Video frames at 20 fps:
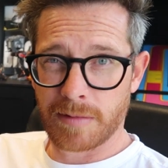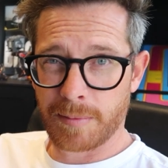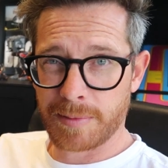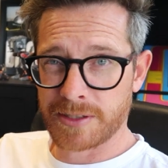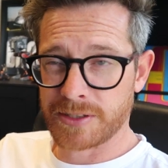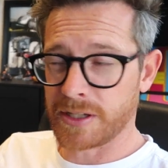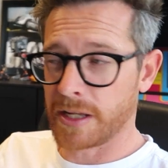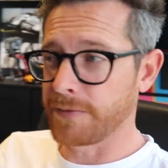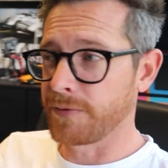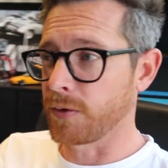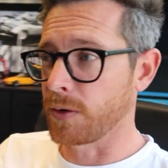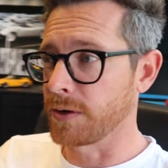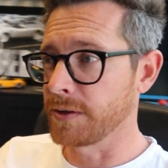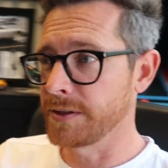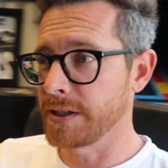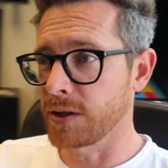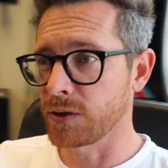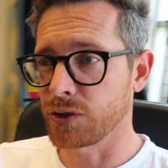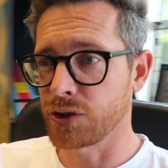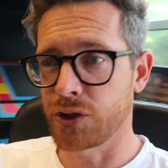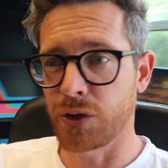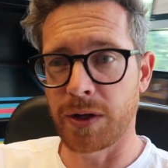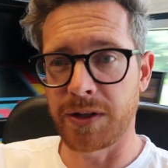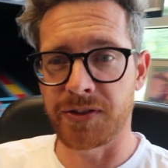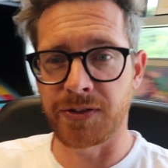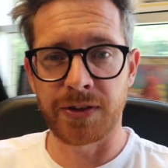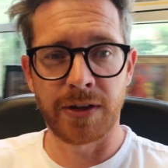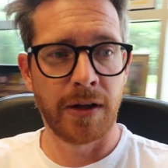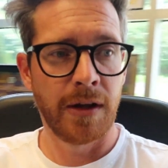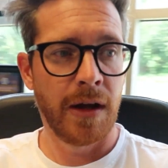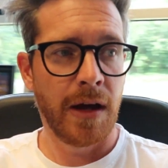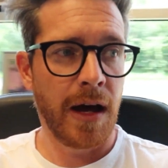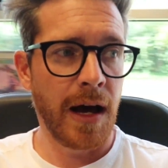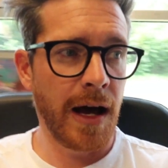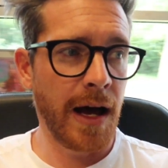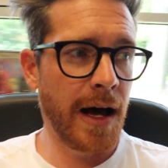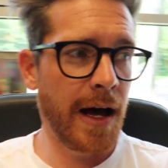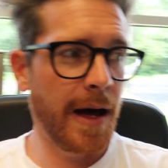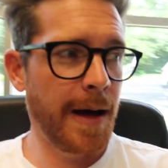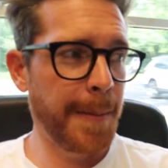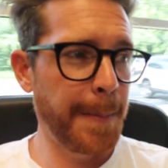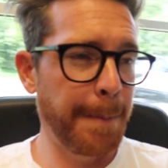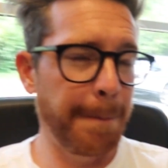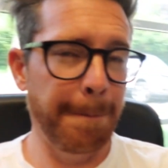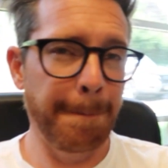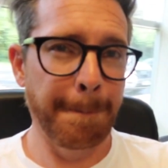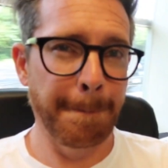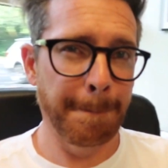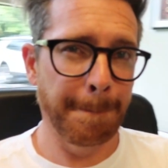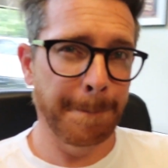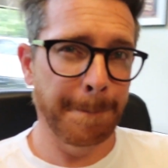I'm excited for it. Dealer's Choice, 3